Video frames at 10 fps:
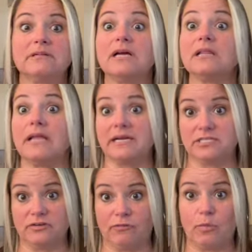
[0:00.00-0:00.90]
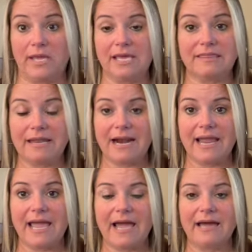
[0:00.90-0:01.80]
collective week that
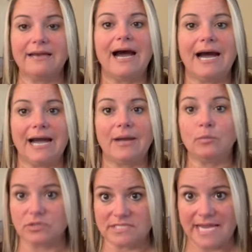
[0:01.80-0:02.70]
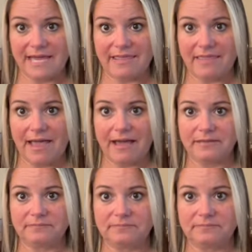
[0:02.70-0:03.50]
I had, I will take that.